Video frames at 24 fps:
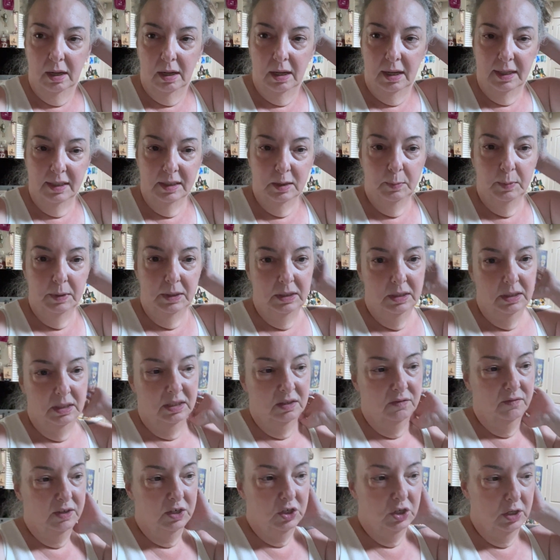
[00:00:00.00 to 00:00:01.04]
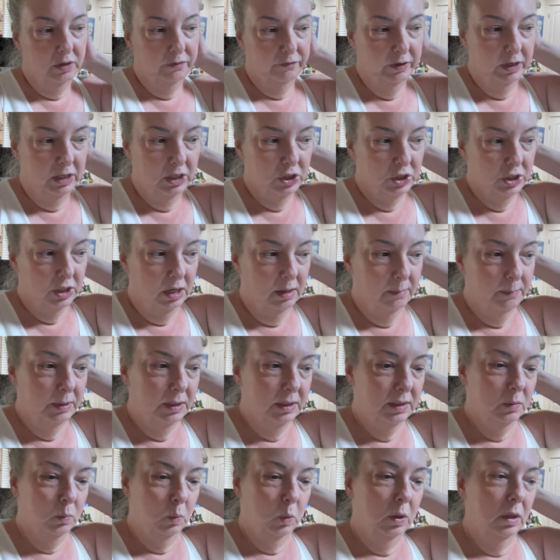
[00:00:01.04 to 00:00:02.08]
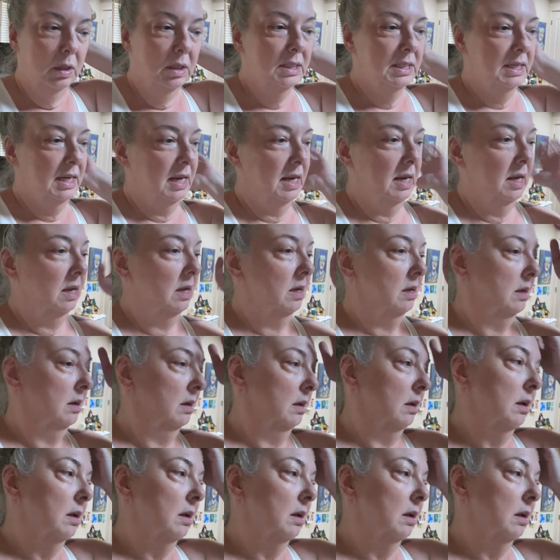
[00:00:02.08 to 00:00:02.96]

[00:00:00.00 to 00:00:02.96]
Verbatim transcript: husband is fin finishing up his work day.